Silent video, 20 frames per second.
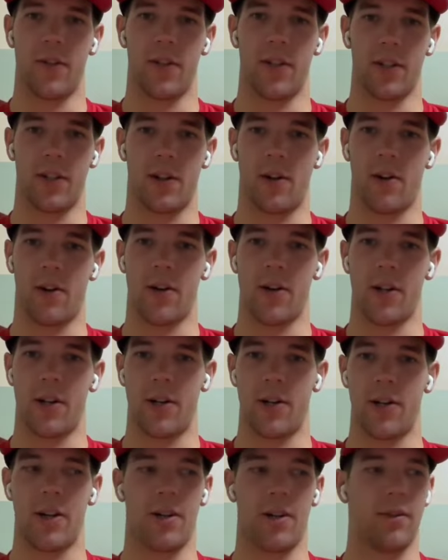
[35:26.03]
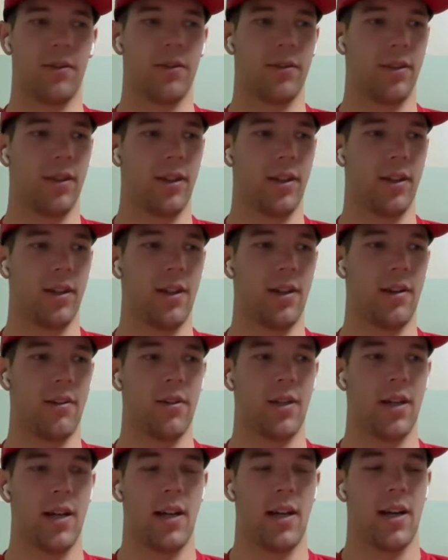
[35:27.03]
over to the hard enduro, you know,
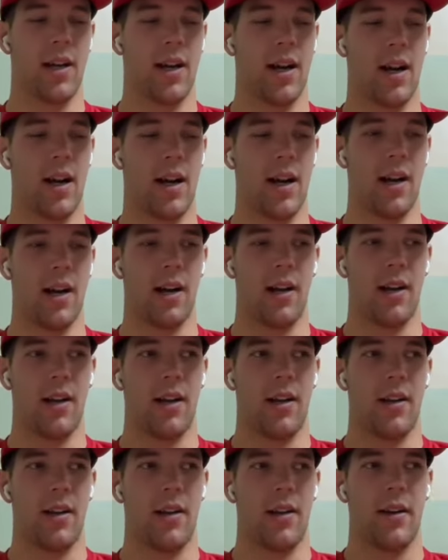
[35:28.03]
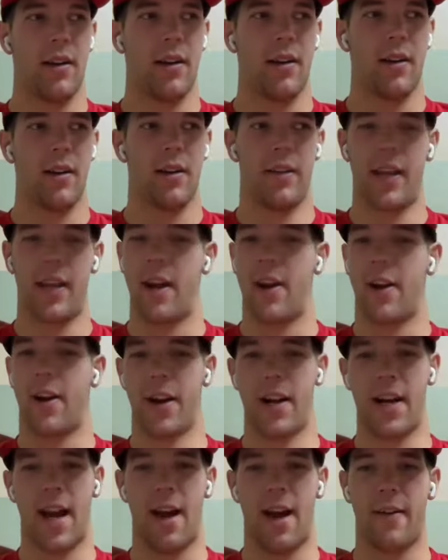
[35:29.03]
uh, they
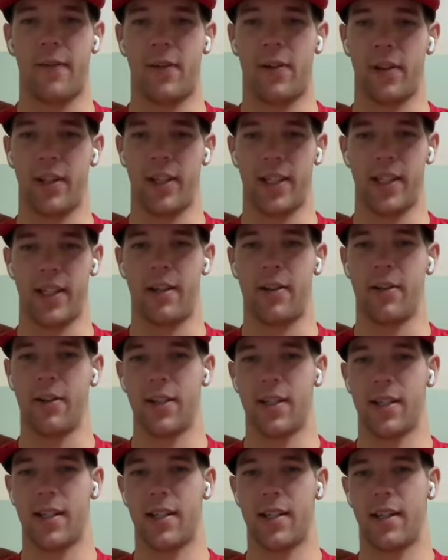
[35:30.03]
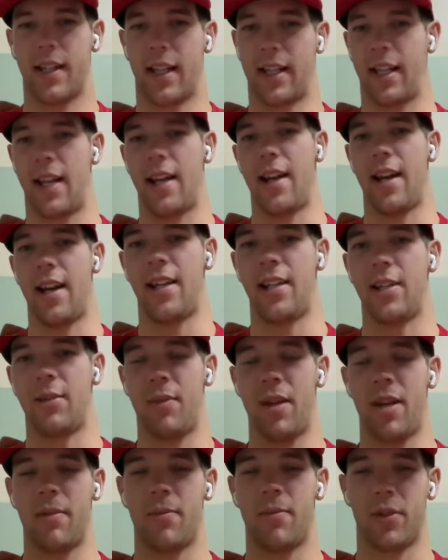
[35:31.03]
already have all the skills that need to
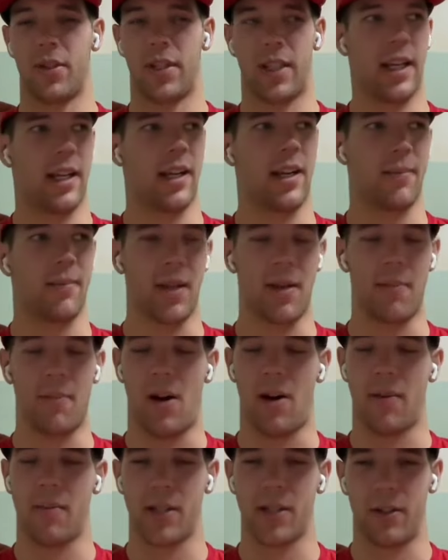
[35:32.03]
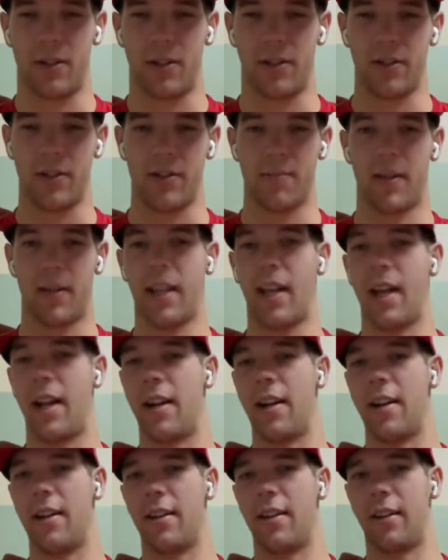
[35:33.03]
be able to get up them obstacles, but
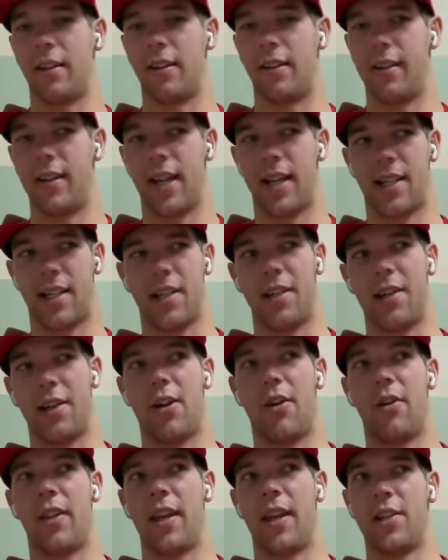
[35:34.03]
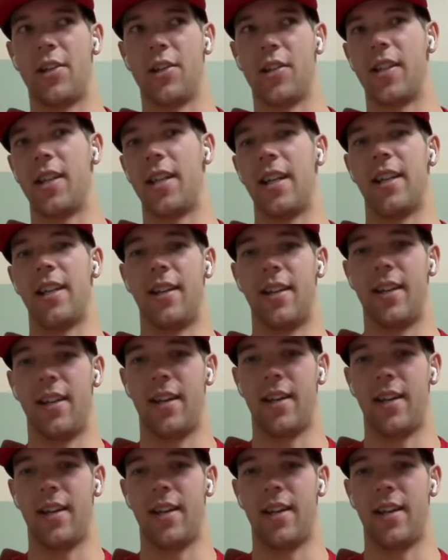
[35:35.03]
then next thing you know, they just need